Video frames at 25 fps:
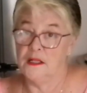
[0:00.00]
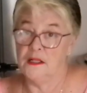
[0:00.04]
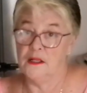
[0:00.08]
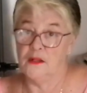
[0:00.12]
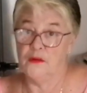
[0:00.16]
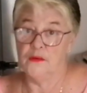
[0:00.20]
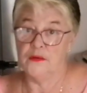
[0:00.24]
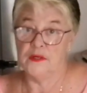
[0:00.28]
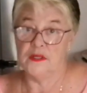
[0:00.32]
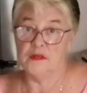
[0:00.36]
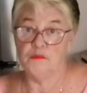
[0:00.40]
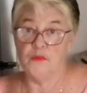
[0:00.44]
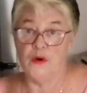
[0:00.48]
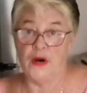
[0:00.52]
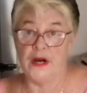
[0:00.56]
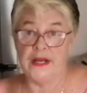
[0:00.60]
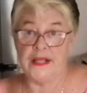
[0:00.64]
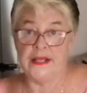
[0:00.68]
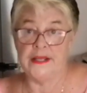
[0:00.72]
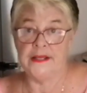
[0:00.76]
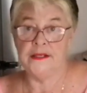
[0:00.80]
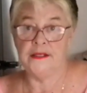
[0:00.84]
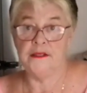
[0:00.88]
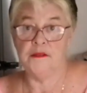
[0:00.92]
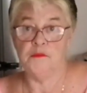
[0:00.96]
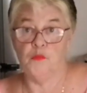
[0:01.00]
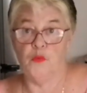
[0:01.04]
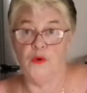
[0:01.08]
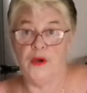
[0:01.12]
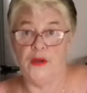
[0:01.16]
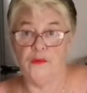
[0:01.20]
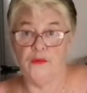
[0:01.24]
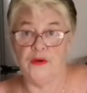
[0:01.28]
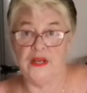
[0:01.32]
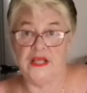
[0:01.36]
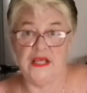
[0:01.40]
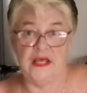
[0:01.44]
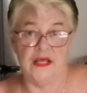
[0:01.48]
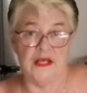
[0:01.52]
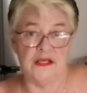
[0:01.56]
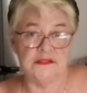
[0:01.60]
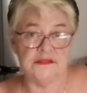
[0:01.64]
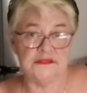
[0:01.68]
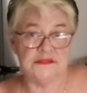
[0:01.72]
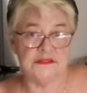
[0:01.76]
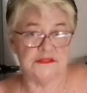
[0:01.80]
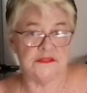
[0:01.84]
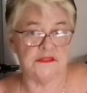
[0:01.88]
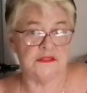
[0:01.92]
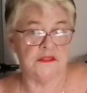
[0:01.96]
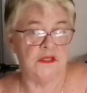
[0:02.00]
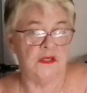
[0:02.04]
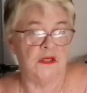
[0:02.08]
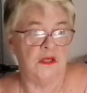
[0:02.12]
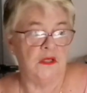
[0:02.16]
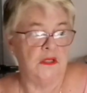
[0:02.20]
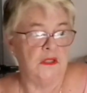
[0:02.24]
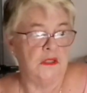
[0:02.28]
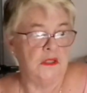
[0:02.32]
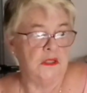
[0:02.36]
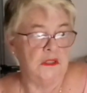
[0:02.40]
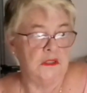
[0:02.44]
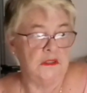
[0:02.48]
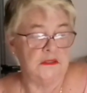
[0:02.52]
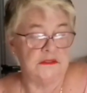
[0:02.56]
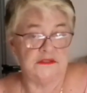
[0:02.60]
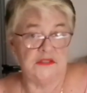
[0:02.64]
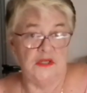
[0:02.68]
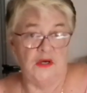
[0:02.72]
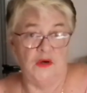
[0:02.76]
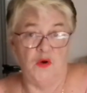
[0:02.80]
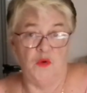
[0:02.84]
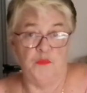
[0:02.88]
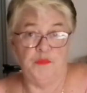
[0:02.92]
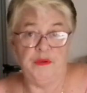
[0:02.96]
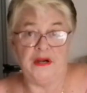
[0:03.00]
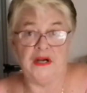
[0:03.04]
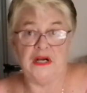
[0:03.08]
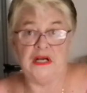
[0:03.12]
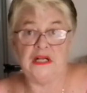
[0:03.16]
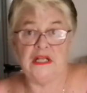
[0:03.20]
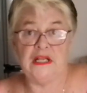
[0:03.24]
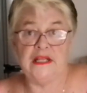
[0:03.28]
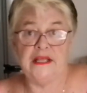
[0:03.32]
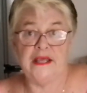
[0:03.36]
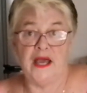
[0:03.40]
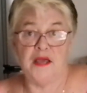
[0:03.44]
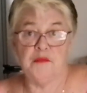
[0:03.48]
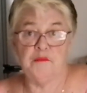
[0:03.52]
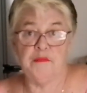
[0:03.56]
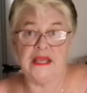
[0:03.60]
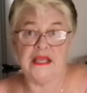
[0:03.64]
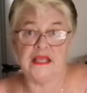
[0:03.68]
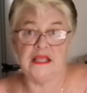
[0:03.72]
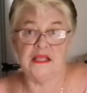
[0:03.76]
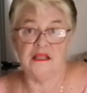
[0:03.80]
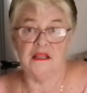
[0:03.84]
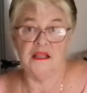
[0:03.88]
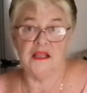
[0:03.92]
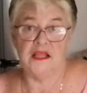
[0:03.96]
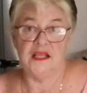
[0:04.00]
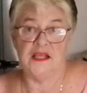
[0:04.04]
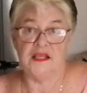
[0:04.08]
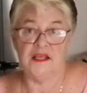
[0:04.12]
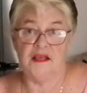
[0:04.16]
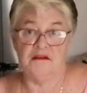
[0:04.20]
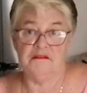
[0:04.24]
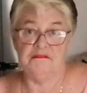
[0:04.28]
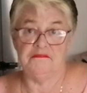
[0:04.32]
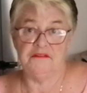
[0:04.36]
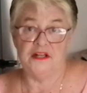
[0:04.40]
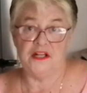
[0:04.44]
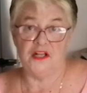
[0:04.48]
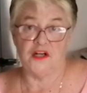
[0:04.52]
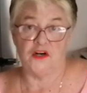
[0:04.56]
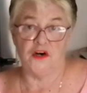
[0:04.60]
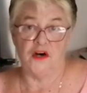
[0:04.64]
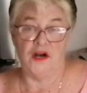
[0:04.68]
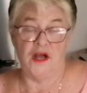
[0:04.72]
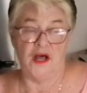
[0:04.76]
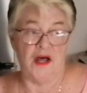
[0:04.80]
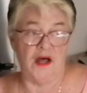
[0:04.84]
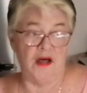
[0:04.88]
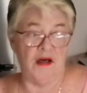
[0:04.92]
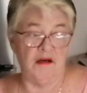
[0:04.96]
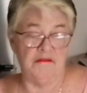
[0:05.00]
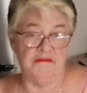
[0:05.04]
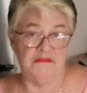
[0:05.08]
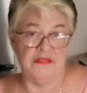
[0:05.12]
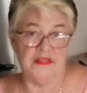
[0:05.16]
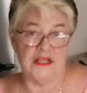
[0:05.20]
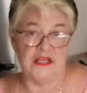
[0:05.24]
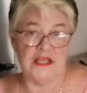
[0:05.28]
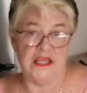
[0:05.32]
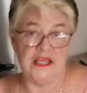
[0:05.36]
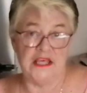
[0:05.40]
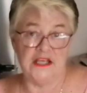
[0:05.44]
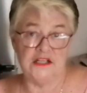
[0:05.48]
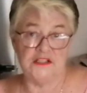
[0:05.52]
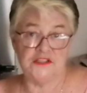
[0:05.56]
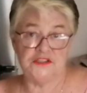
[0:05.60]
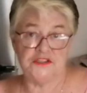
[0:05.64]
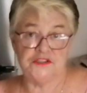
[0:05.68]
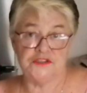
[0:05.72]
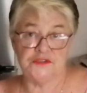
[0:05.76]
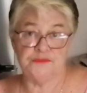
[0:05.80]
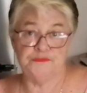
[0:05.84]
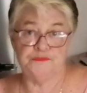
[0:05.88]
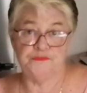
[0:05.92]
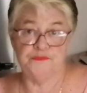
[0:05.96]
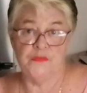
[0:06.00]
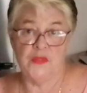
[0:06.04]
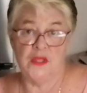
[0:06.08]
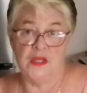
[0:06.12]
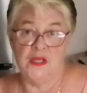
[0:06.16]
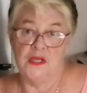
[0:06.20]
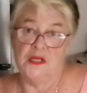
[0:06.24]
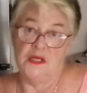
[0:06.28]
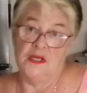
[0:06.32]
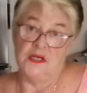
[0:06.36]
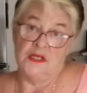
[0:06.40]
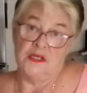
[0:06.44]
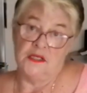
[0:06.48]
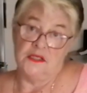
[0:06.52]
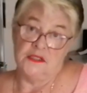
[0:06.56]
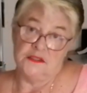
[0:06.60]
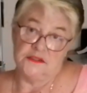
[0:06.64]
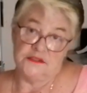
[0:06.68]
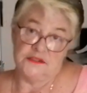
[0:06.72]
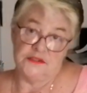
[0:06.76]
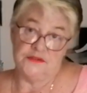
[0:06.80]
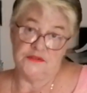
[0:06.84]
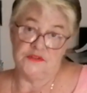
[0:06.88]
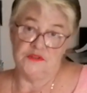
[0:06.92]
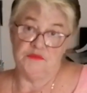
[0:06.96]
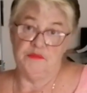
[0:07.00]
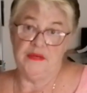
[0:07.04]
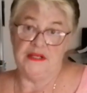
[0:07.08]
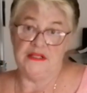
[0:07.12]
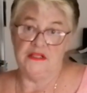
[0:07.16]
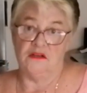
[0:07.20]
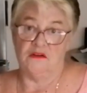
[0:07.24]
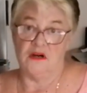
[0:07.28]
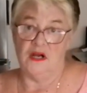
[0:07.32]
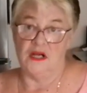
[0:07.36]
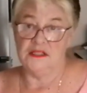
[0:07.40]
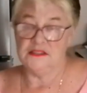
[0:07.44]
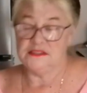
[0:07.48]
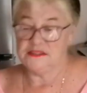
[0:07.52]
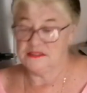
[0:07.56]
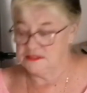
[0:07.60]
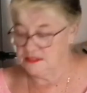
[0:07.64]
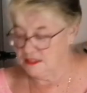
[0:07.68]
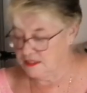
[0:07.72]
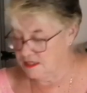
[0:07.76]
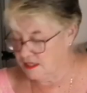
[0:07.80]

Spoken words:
hello, good morning. Buenos dias. So apparently I'm making the filler of the quiche. Susan made the crust,